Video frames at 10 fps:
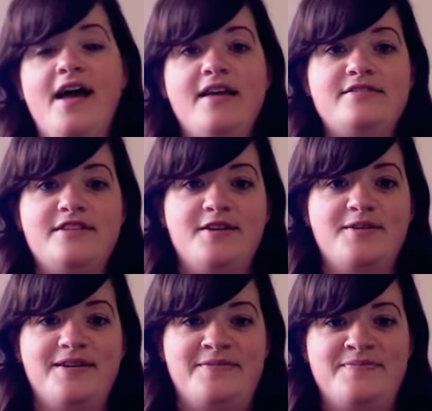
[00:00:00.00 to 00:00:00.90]
So
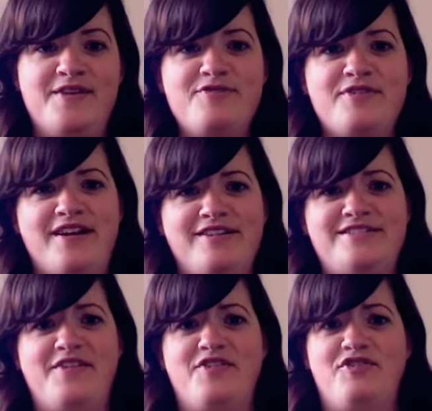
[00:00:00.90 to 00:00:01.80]
um, that was really hard to
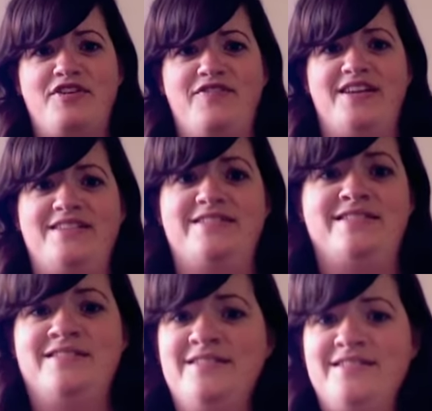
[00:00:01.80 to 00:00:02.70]
say with a straight
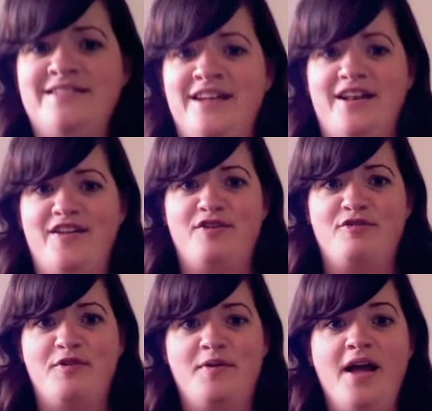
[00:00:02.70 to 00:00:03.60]
face. None of that's
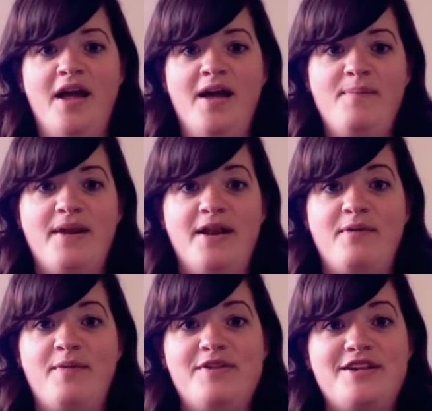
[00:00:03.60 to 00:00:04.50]
true. But
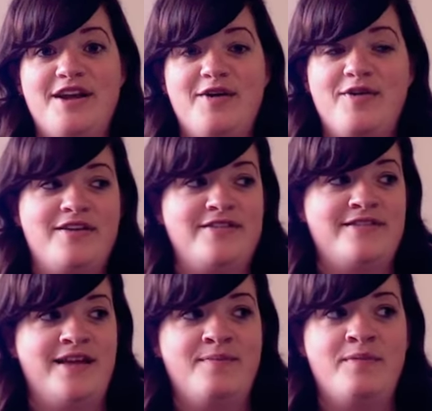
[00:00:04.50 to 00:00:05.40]
anyway, we should go because
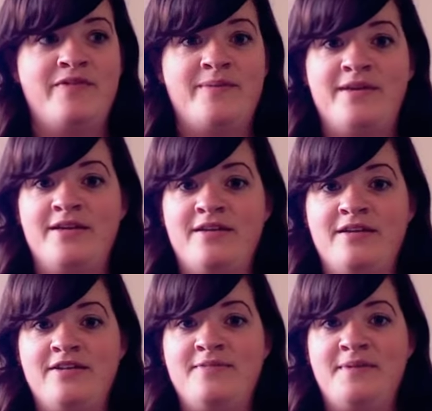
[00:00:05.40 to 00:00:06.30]
that movie would be
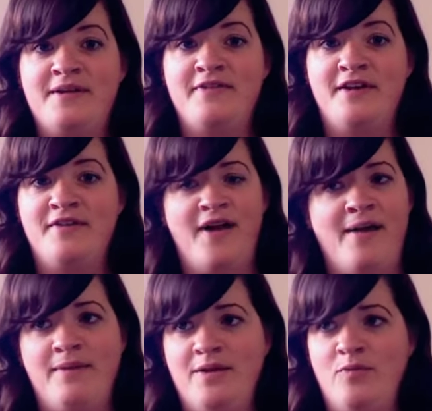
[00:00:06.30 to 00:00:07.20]
good to make fun of. I
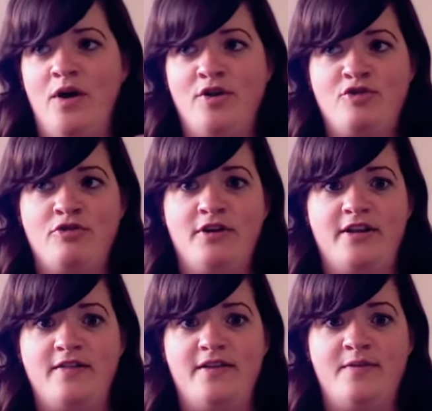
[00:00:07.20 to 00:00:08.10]
mean, watch
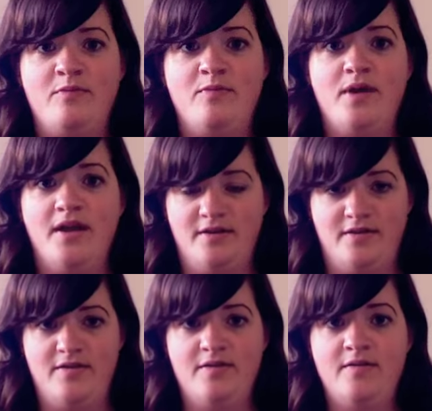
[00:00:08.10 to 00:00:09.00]
critically and
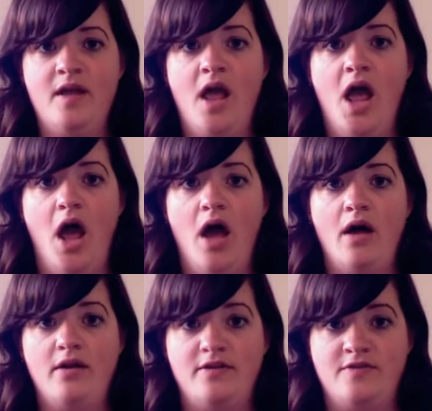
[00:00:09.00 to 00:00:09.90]

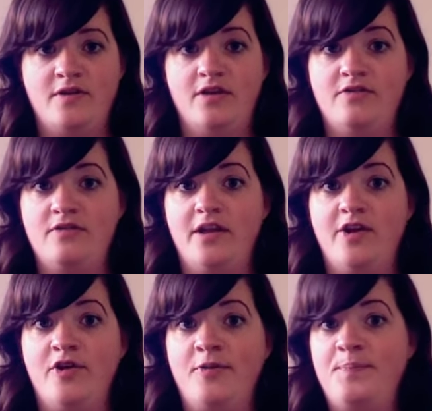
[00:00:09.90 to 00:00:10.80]
discuss later.